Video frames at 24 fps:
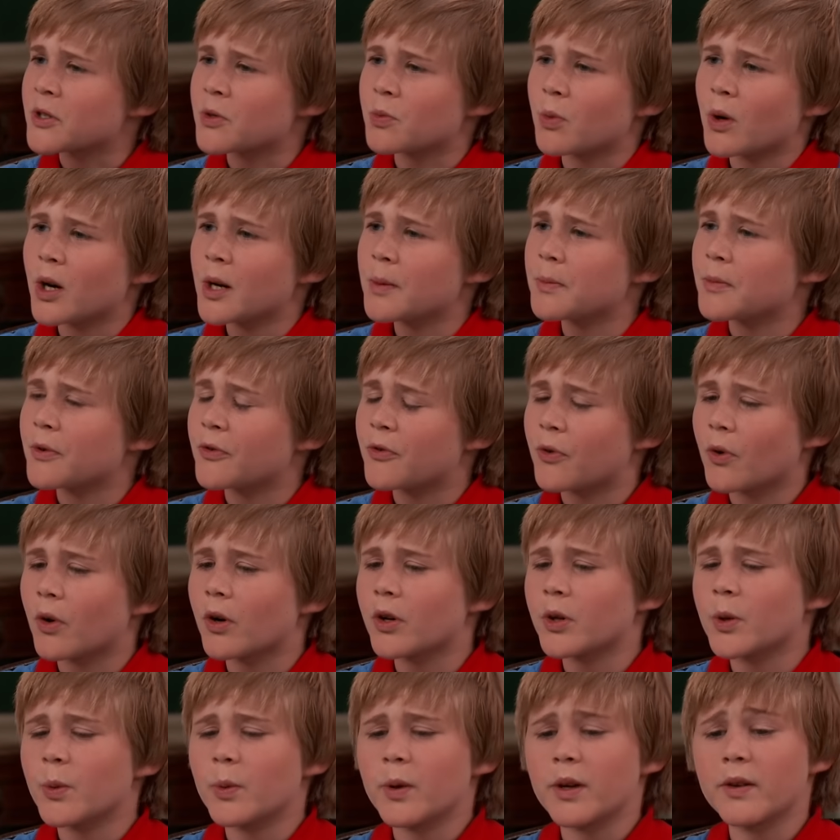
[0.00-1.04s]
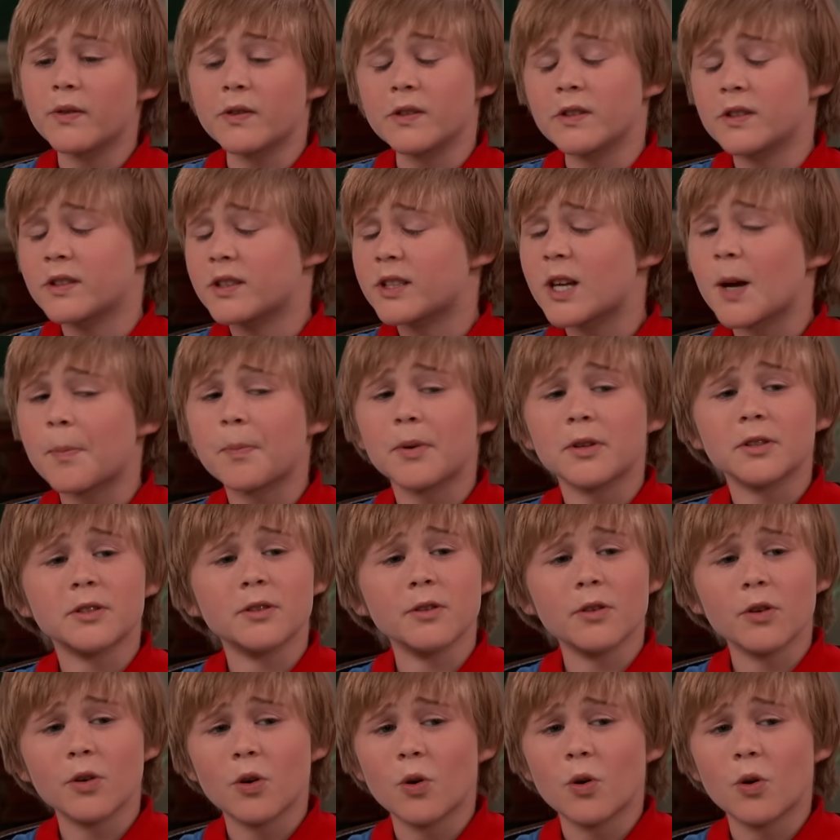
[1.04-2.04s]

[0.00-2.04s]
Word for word: is won before you even step onto the